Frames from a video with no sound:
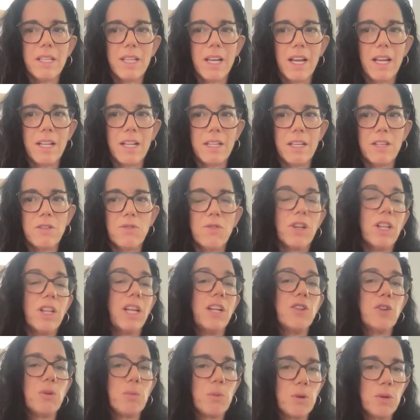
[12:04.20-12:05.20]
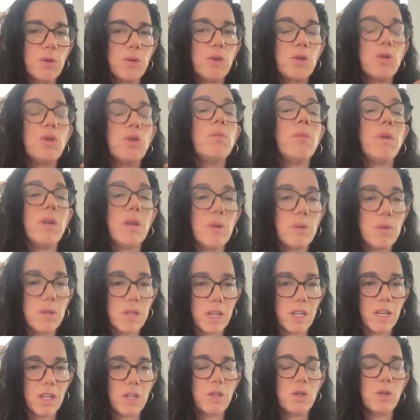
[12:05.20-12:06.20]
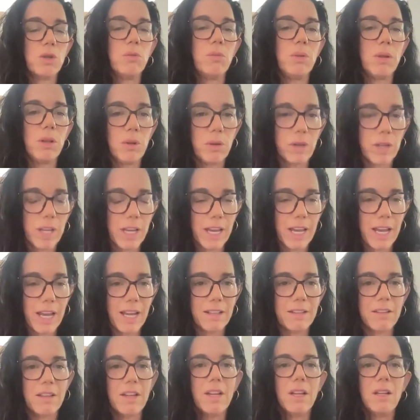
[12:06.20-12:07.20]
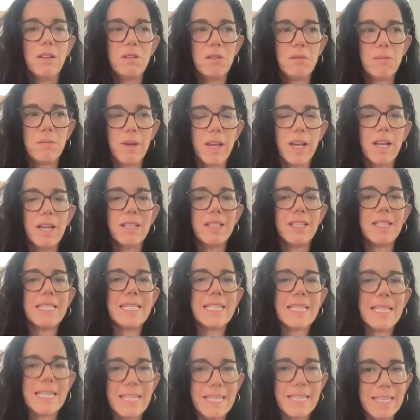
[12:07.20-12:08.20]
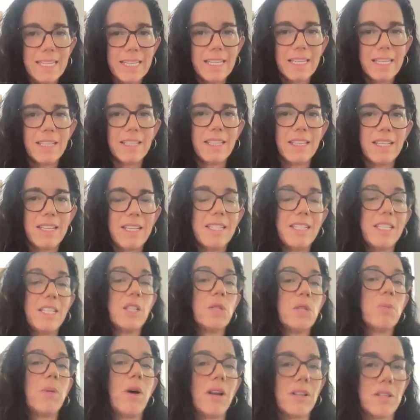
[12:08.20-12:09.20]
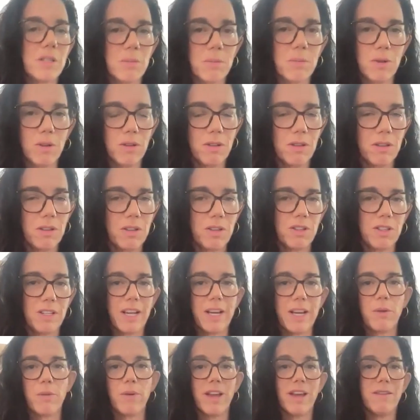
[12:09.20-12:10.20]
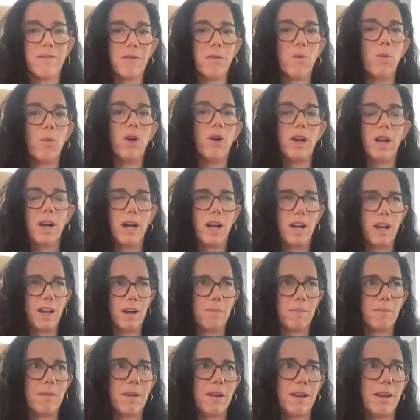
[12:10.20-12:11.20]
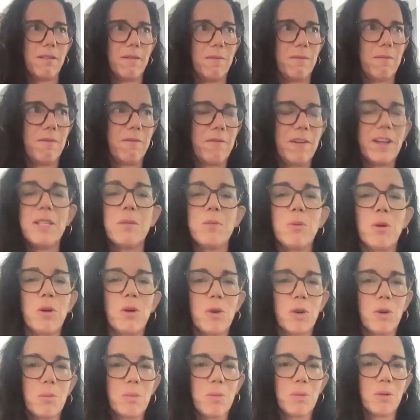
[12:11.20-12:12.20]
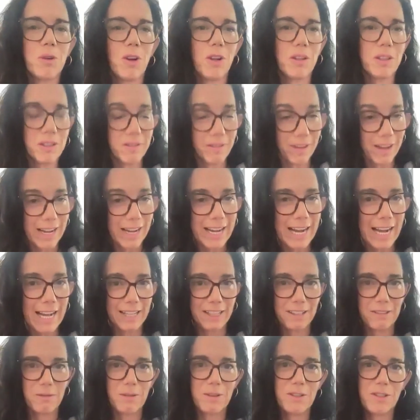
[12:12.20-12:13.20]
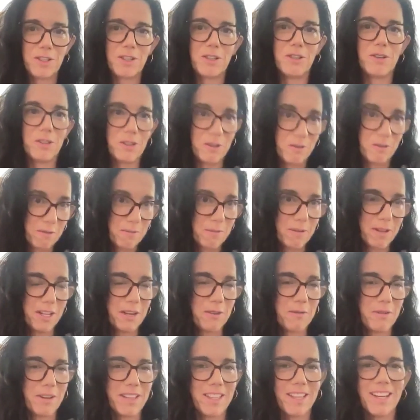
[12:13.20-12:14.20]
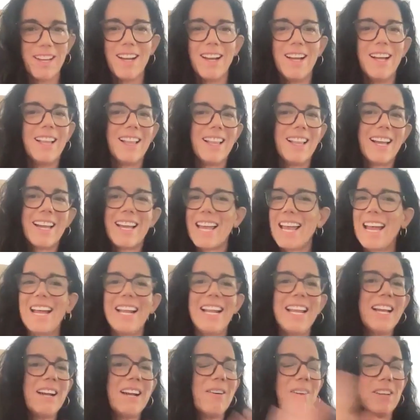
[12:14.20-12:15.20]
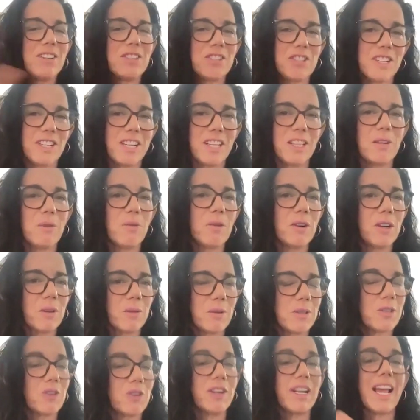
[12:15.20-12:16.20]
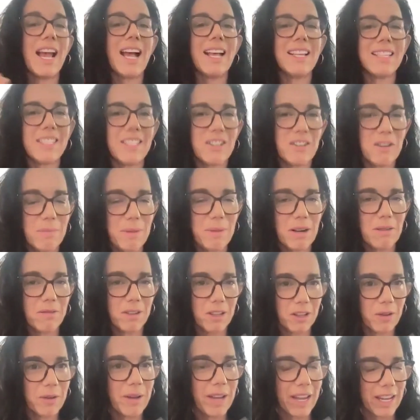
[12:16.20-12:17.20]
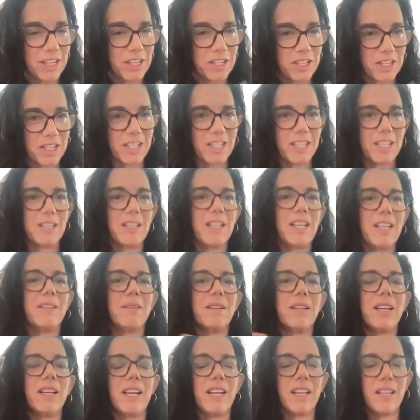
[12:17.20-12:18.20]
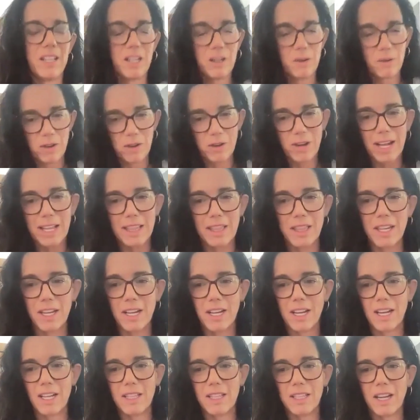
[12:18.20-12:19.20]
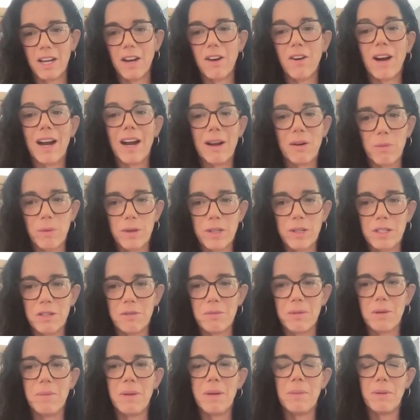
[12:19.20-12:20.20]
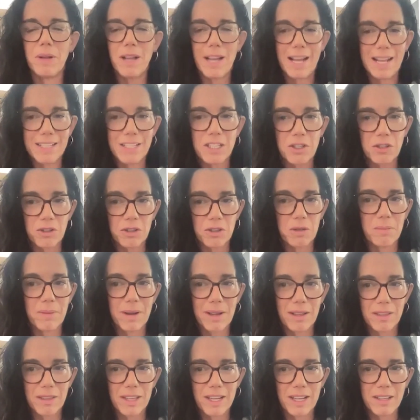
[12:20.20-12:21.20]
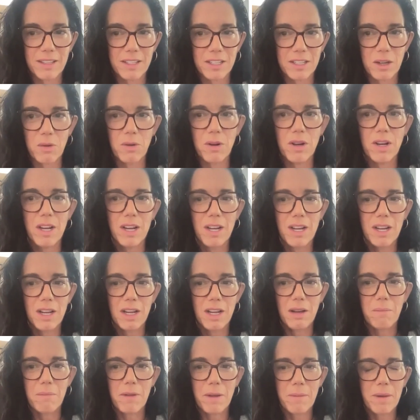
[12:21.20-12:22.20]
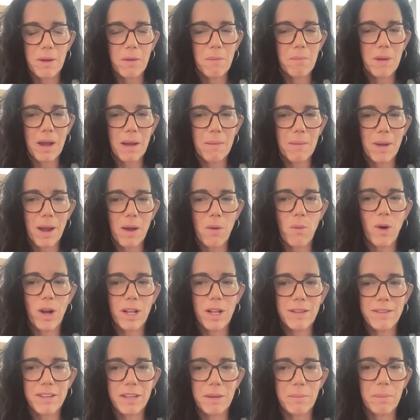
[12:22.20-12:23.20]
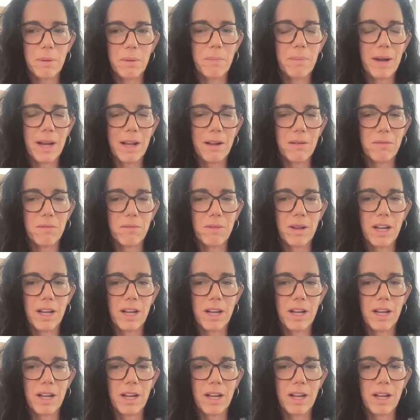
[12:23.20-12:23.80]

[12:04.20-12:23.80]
that Israeli entrepreneurs should be using and should be looking at to make this lending the easiest possible. We have a Facebook group called Kvarkan, which you're familiar with. Like any question in the world was already asked there about relocation, and you got the crowd wisdom and people answered about that. So maybe my one tip about